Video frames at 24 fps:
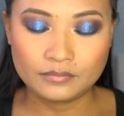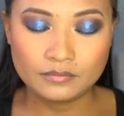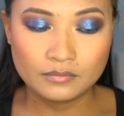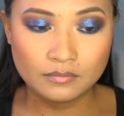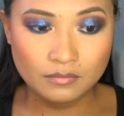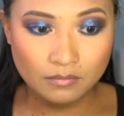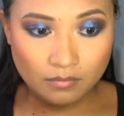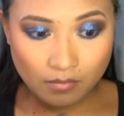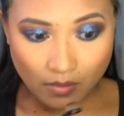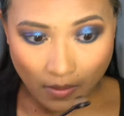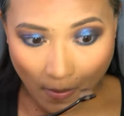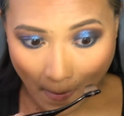
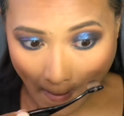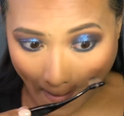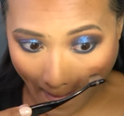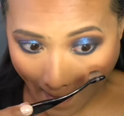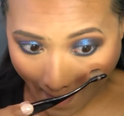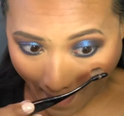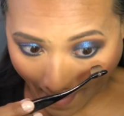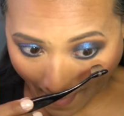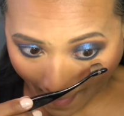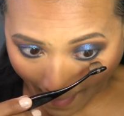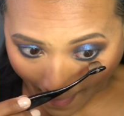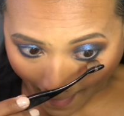that, I
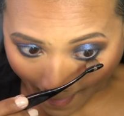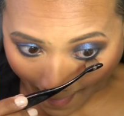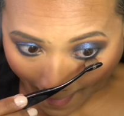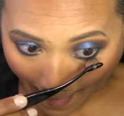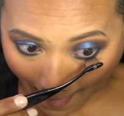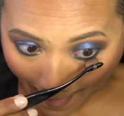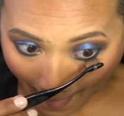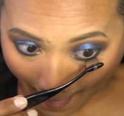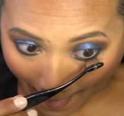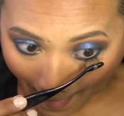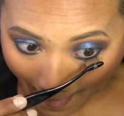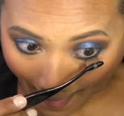also
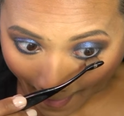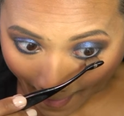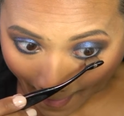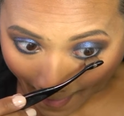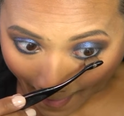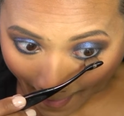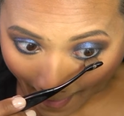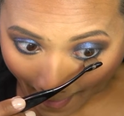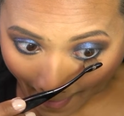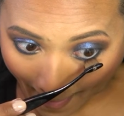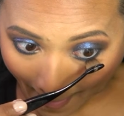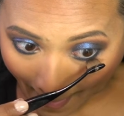went
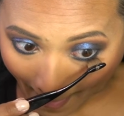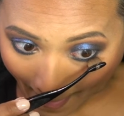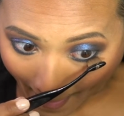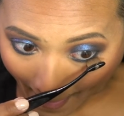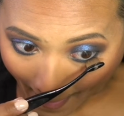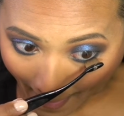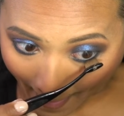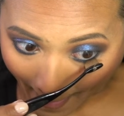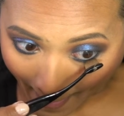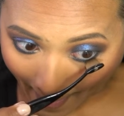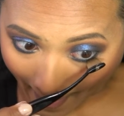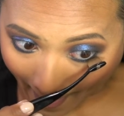with
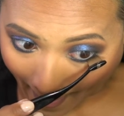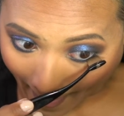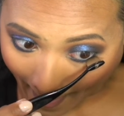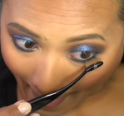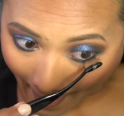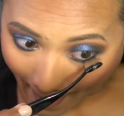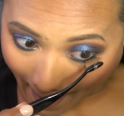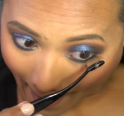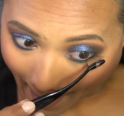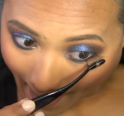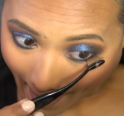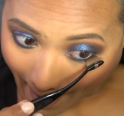Noir,
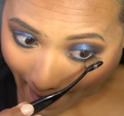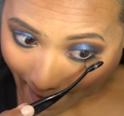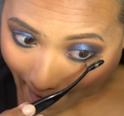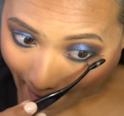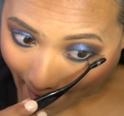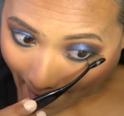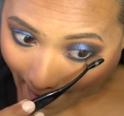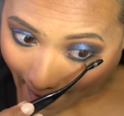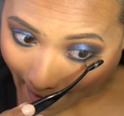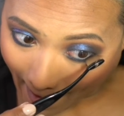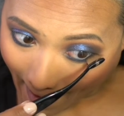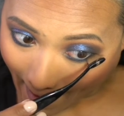and
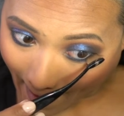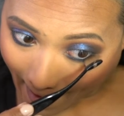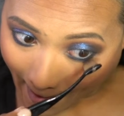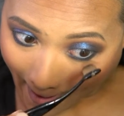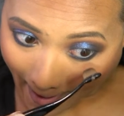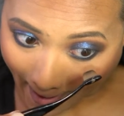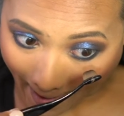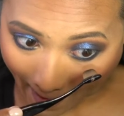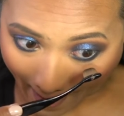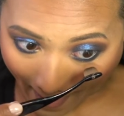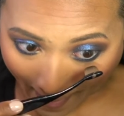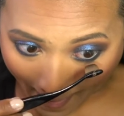
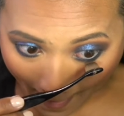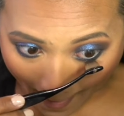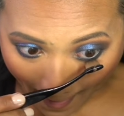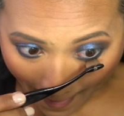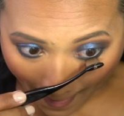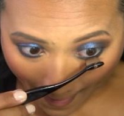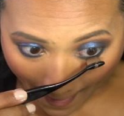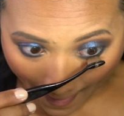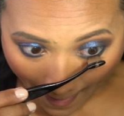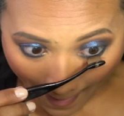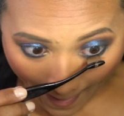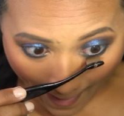I
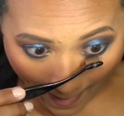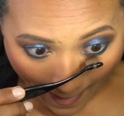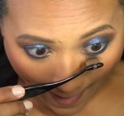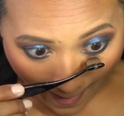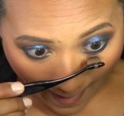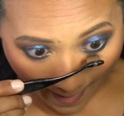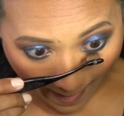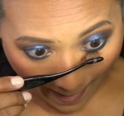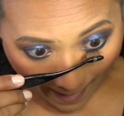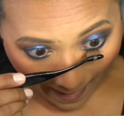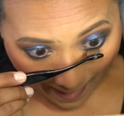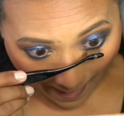darkened
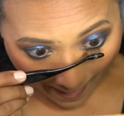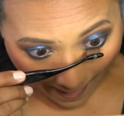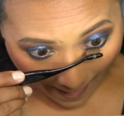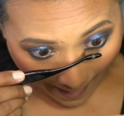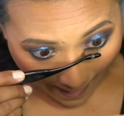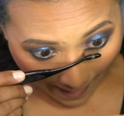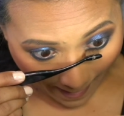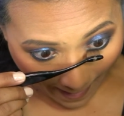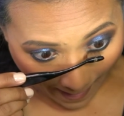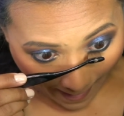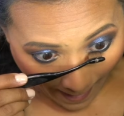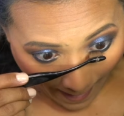up
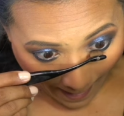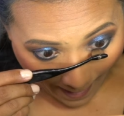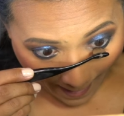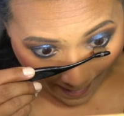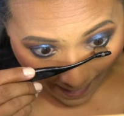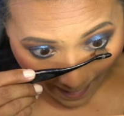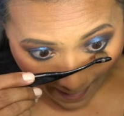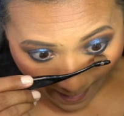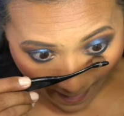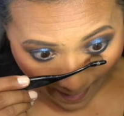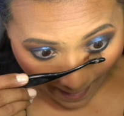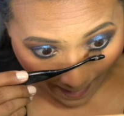my
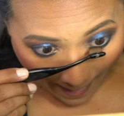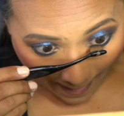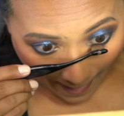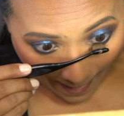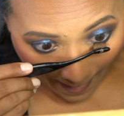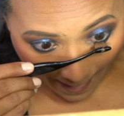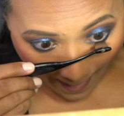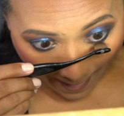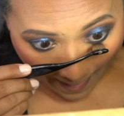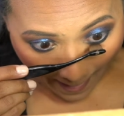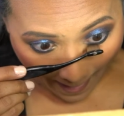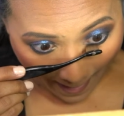lash
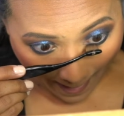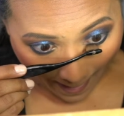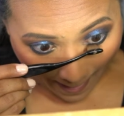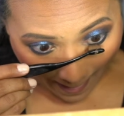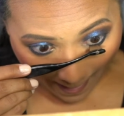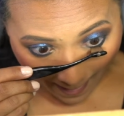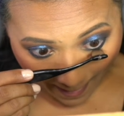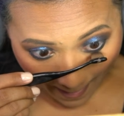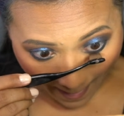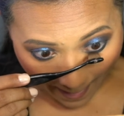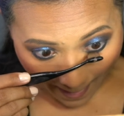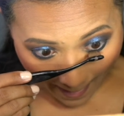line,
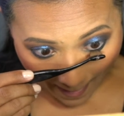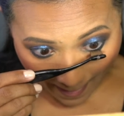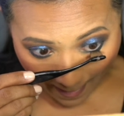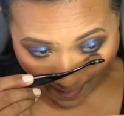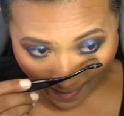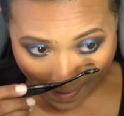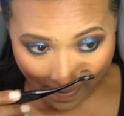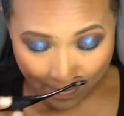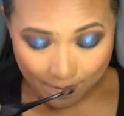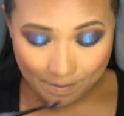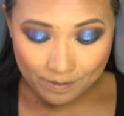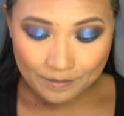
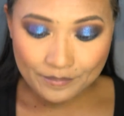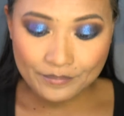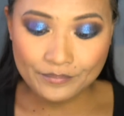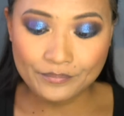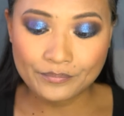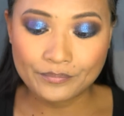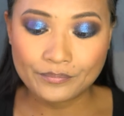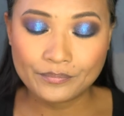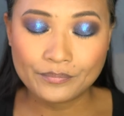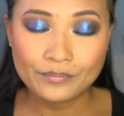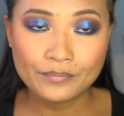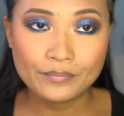which you could
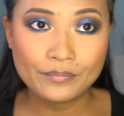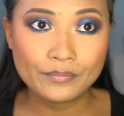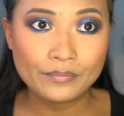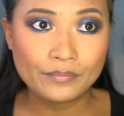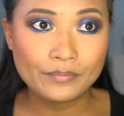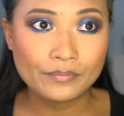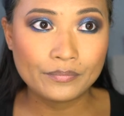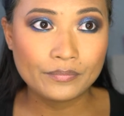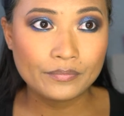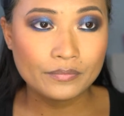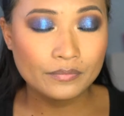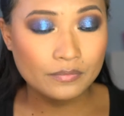see
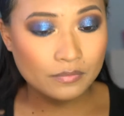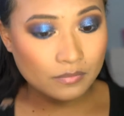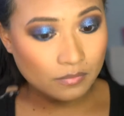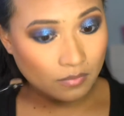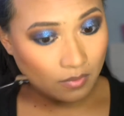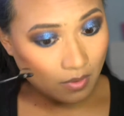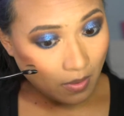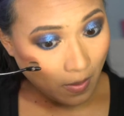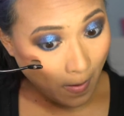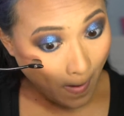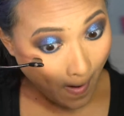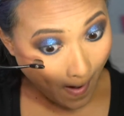here,
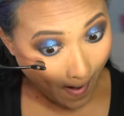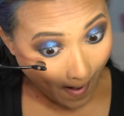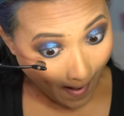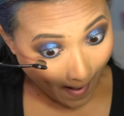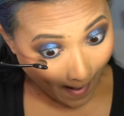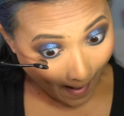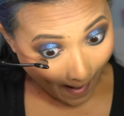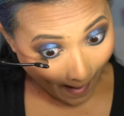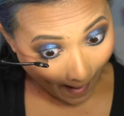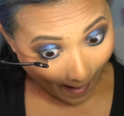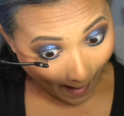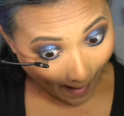
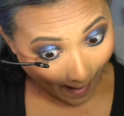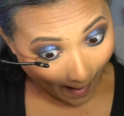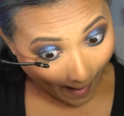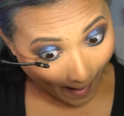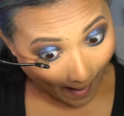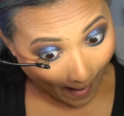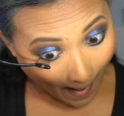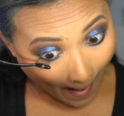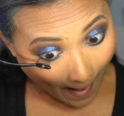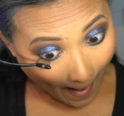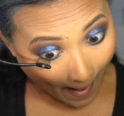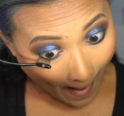just to
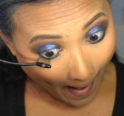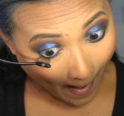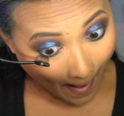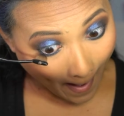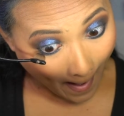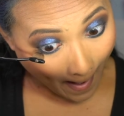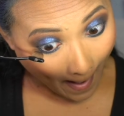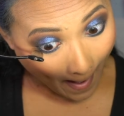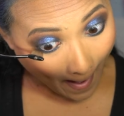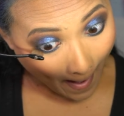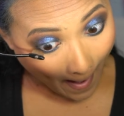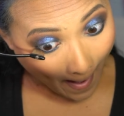
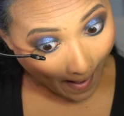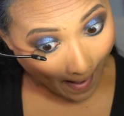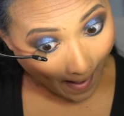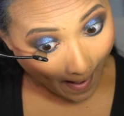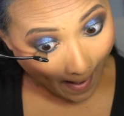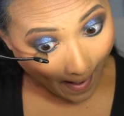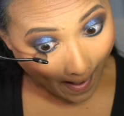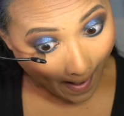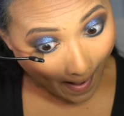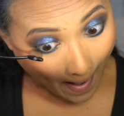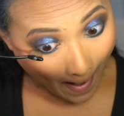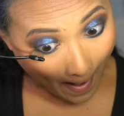separate
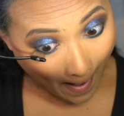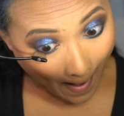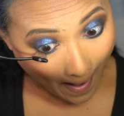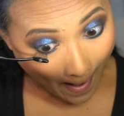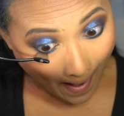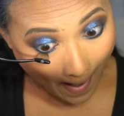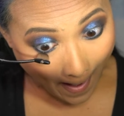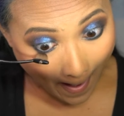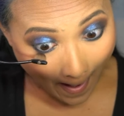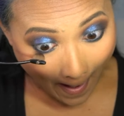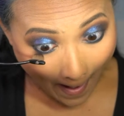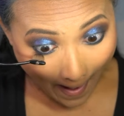
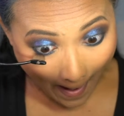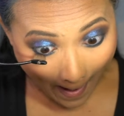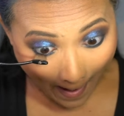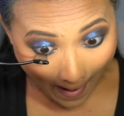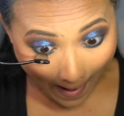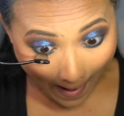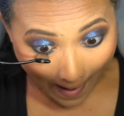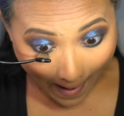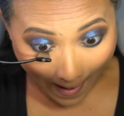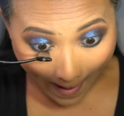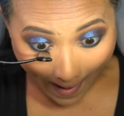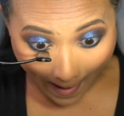that
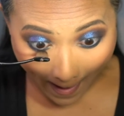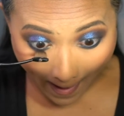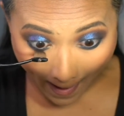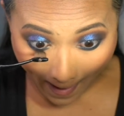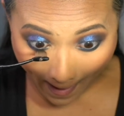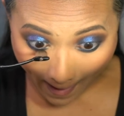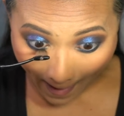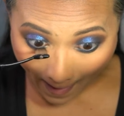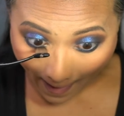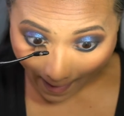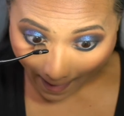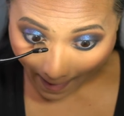glittery
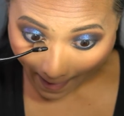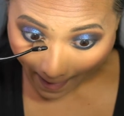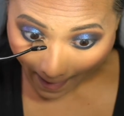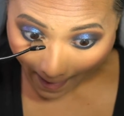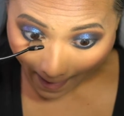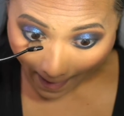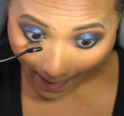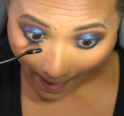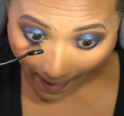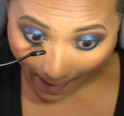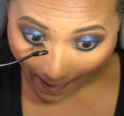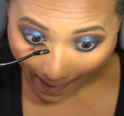blue
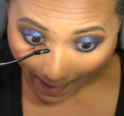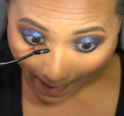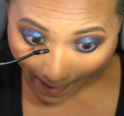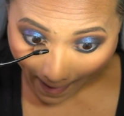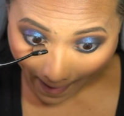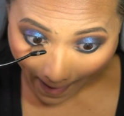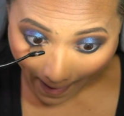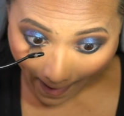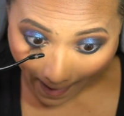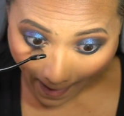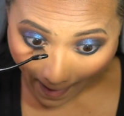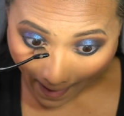from my
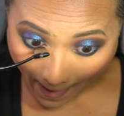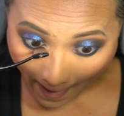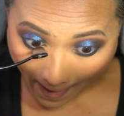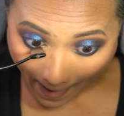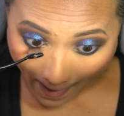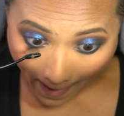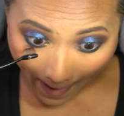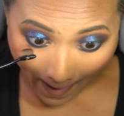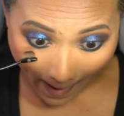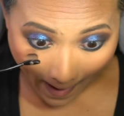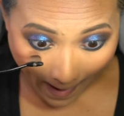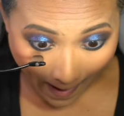lash
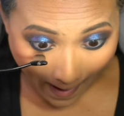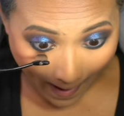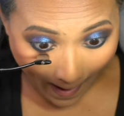line.